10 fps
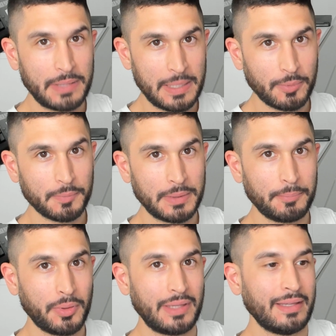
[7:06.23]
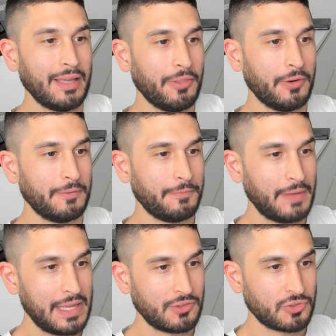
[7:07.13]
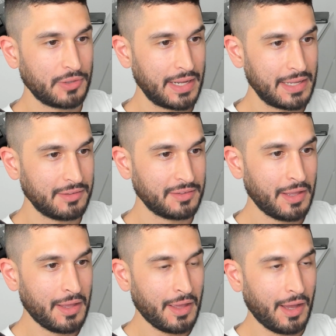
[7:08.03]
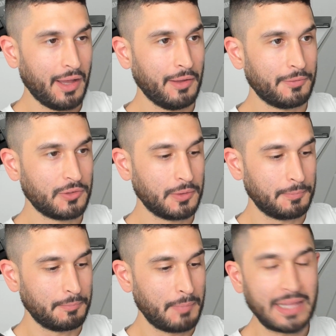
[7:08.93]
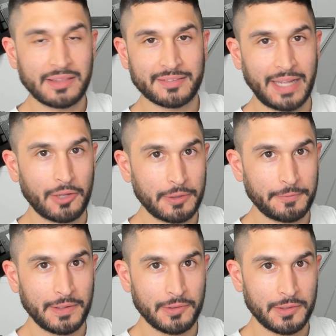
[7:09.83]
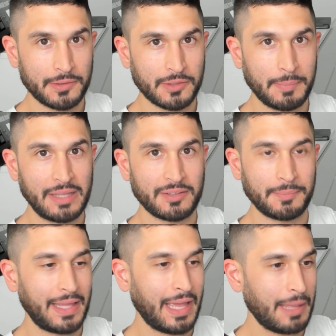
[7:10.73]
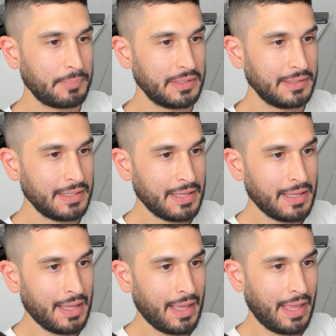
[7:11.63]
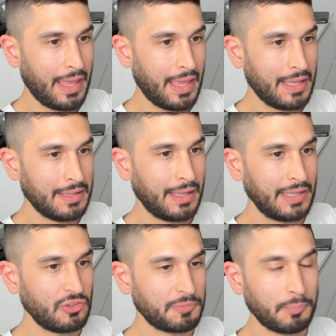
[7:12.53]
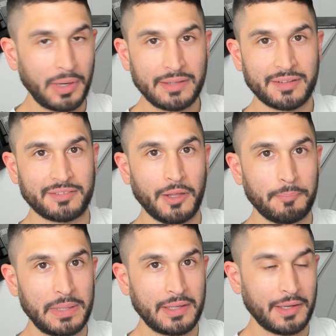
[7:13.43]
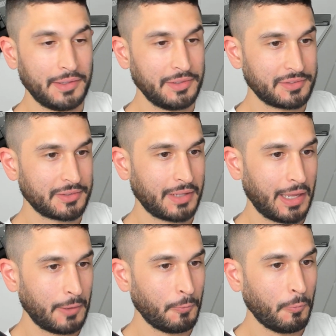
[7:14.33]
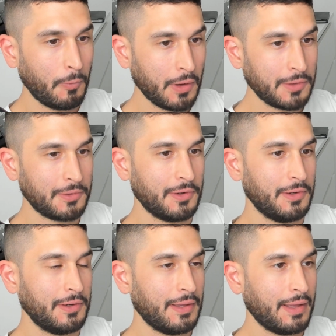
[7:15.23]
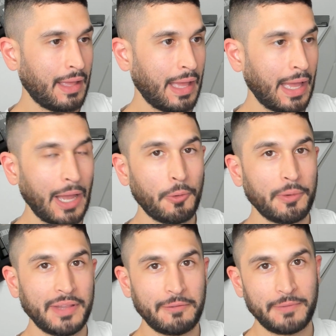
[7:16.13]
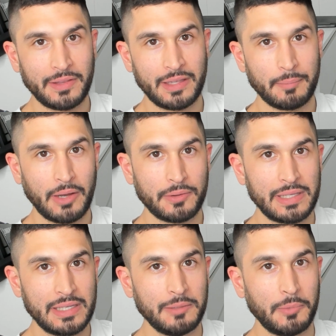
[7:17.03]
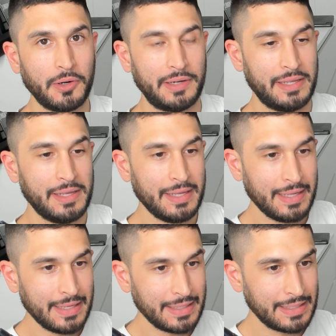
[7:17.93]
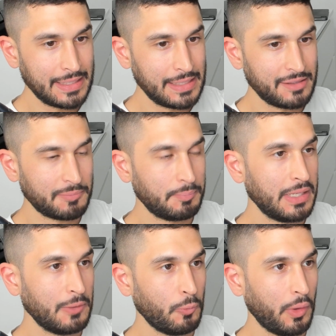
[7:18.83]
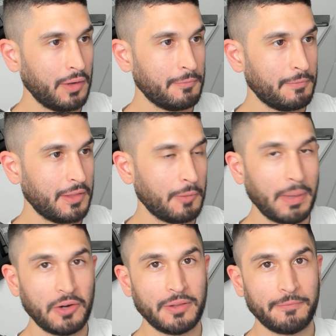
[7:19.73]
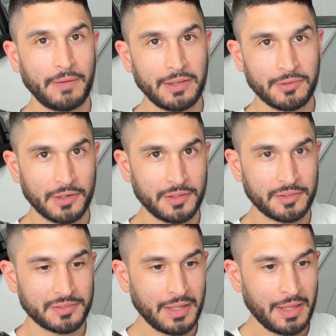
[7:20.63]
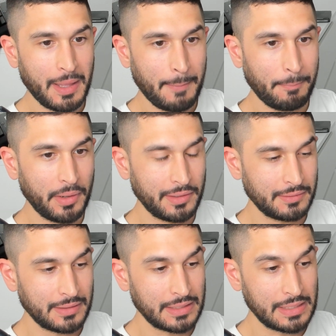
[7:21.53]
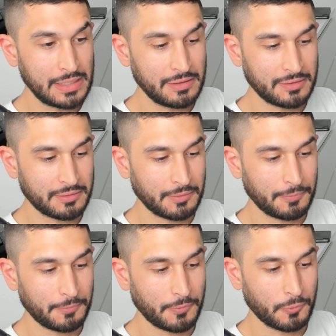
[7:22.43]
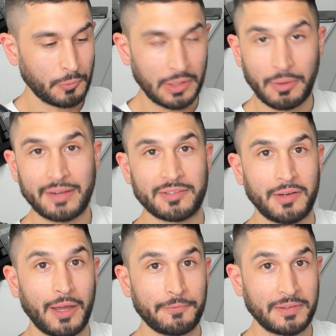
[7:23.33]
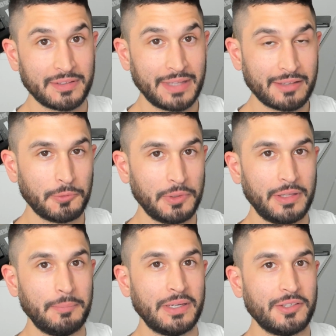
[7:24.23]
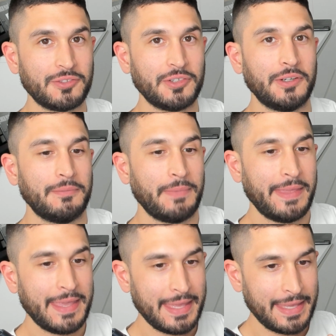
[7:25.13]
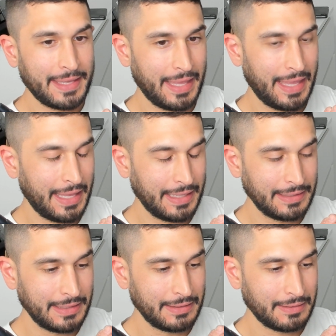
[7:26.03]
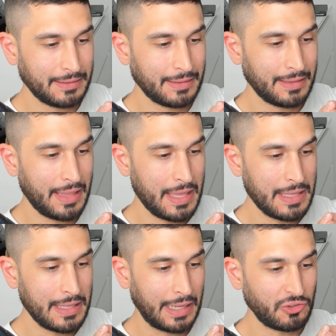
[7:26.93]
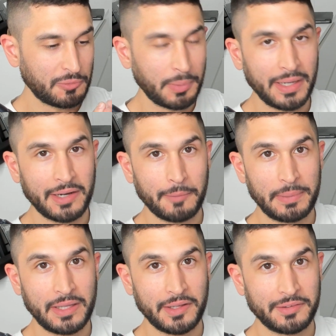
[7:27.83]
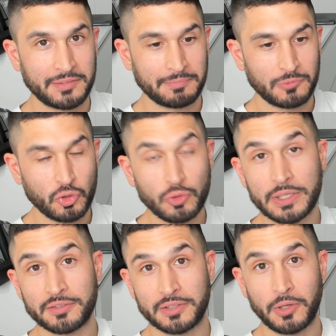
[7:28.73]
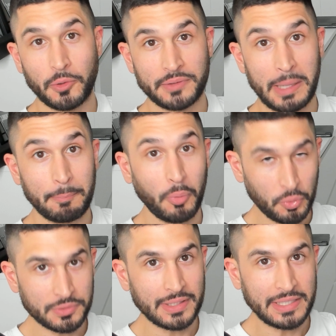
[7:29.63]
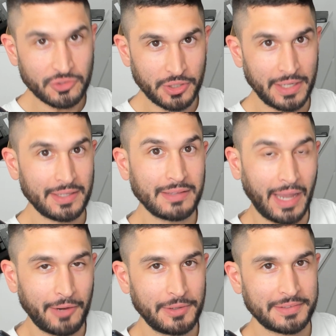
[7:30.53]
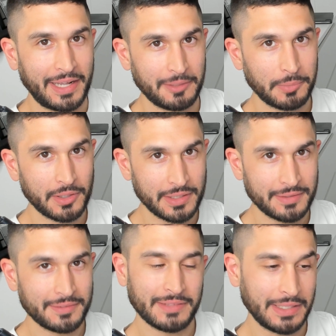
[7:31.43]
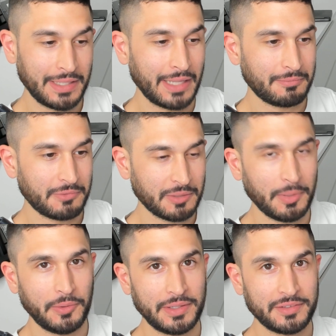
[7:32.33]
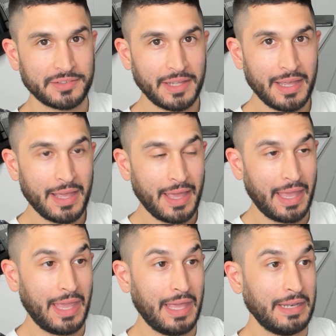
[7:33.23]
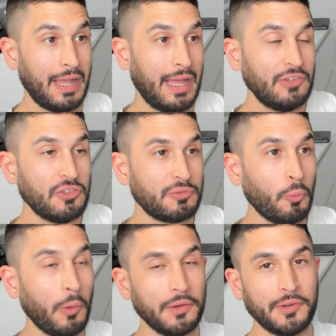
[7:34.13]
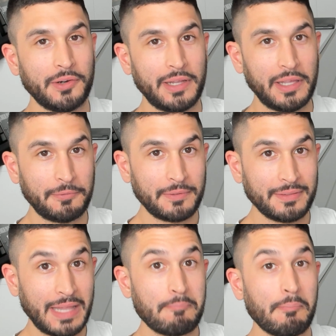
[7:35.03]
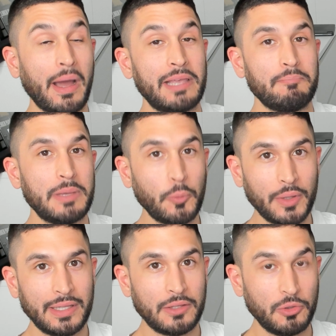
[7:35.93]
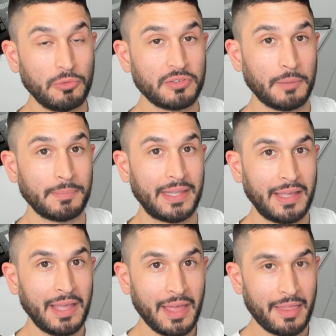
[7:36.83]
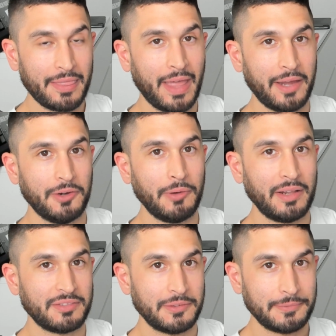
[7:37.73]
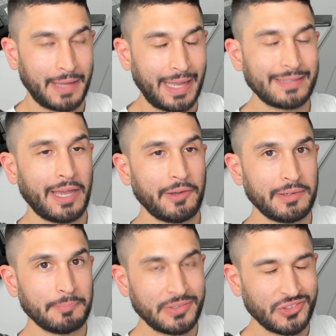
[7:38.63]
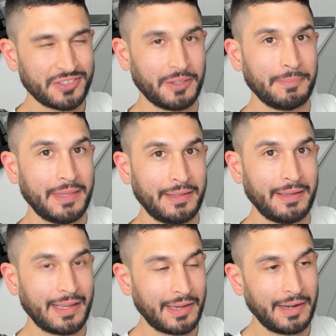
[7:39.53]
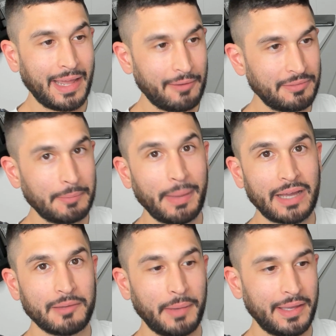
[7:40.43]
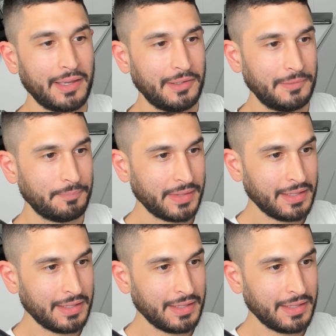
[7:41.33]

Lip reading: People have been putting together in fake trades to make the salary filler, to make something happen. And I just bring this up because I wonder, how are they feeling about Keegan Murray? He's been one of their better defenders, but he's regressed on offense, and that's a really big concern. And I just bring it up because 2 years ago, they boldly traded Tyrese Halliburton to get Sabonis. And I just wonder if they might be willing to do something that aggressive. I doubt it, but just something I kind of have in the back of my head.